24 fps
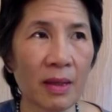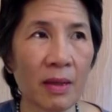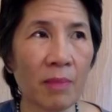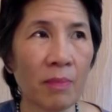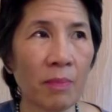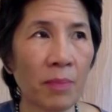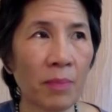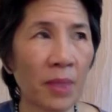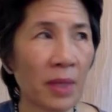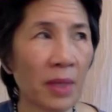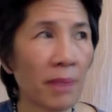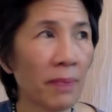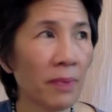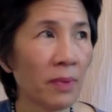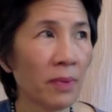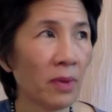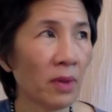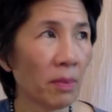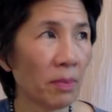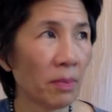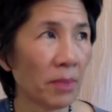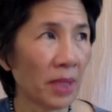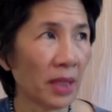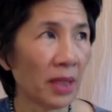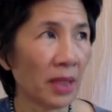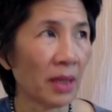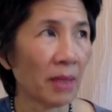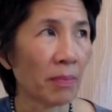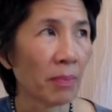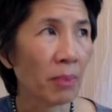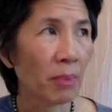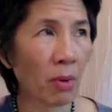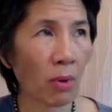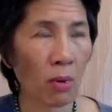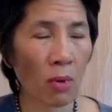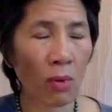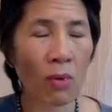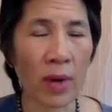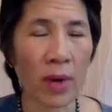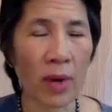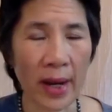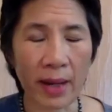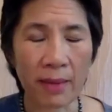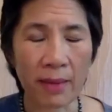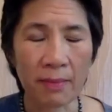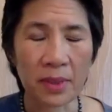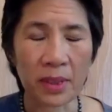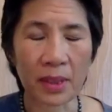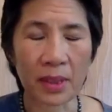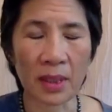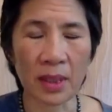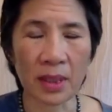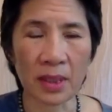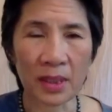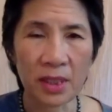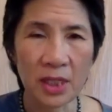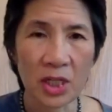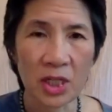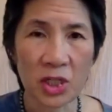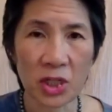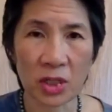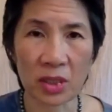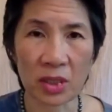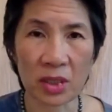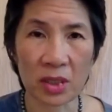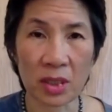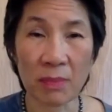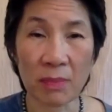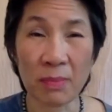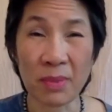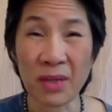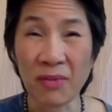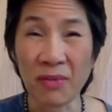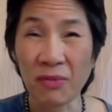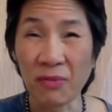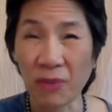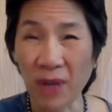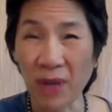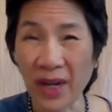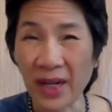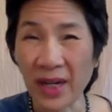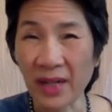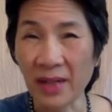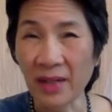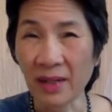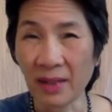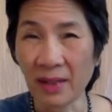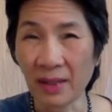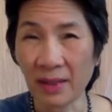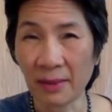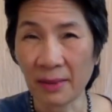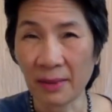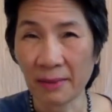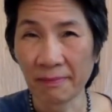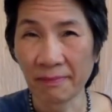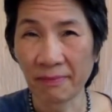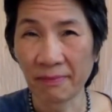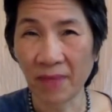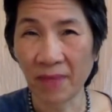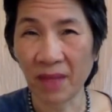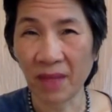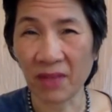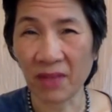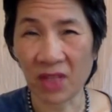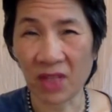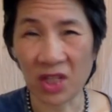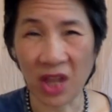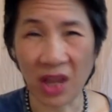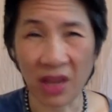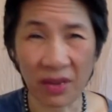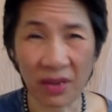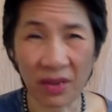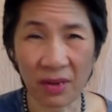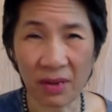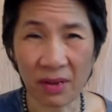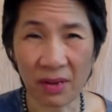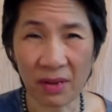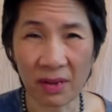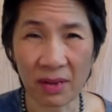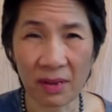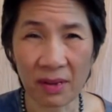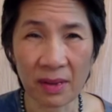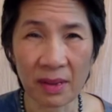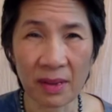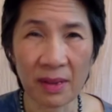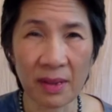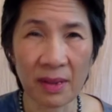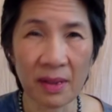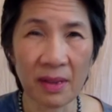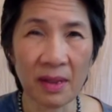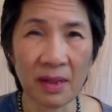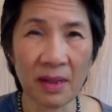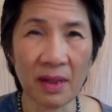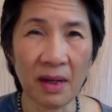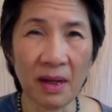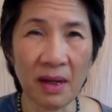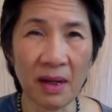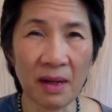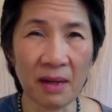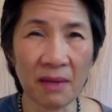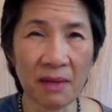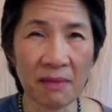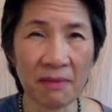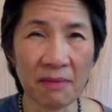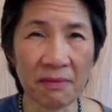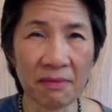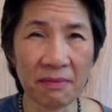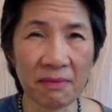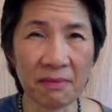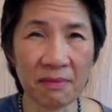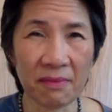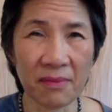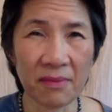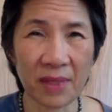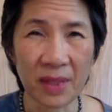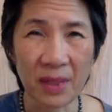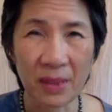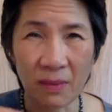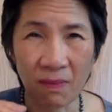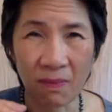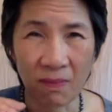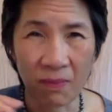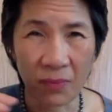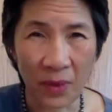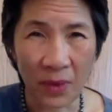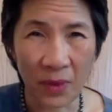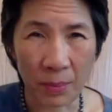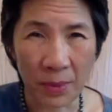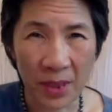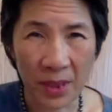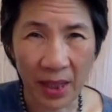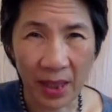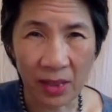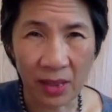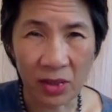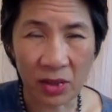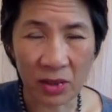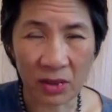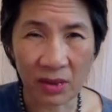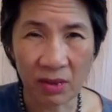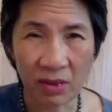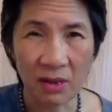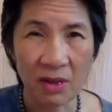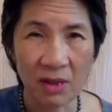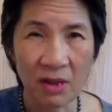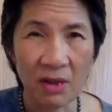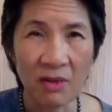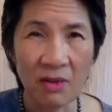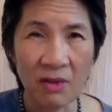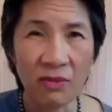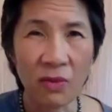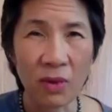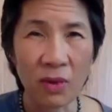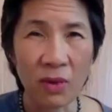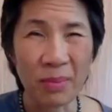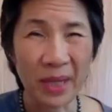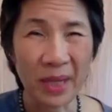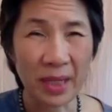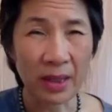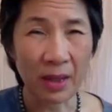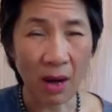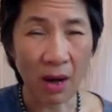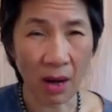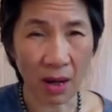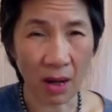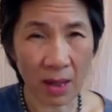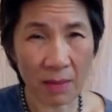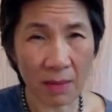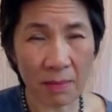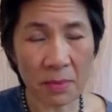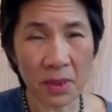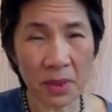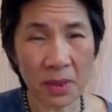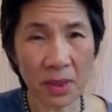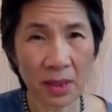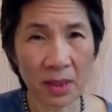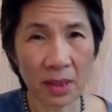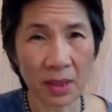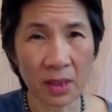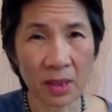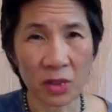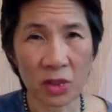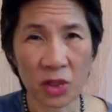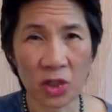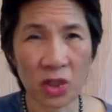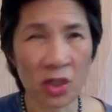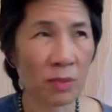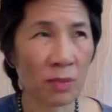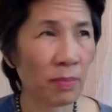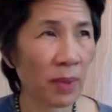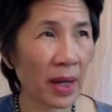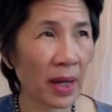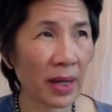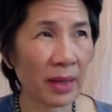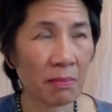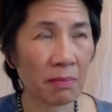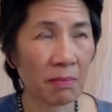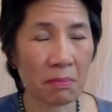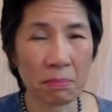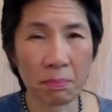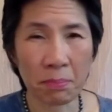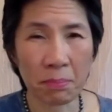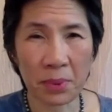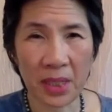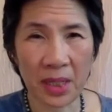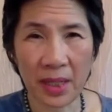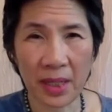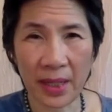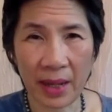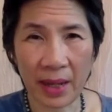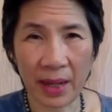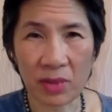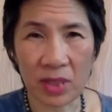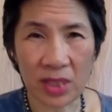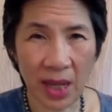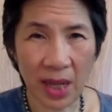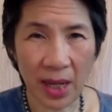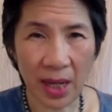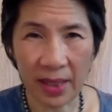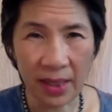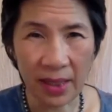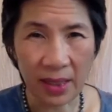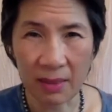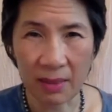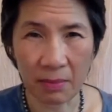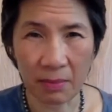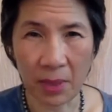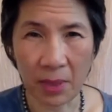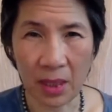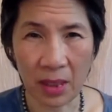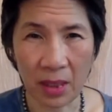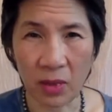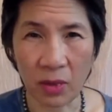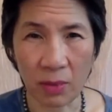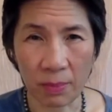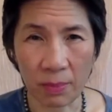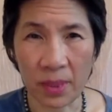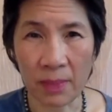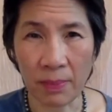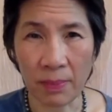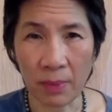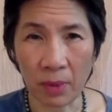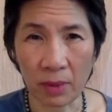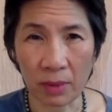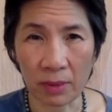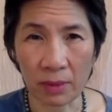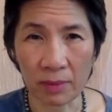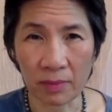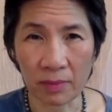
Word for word: people are being programmed, conditioned to be afraid of each other, of, you know, the potential for being harmed just by being outside and among other people.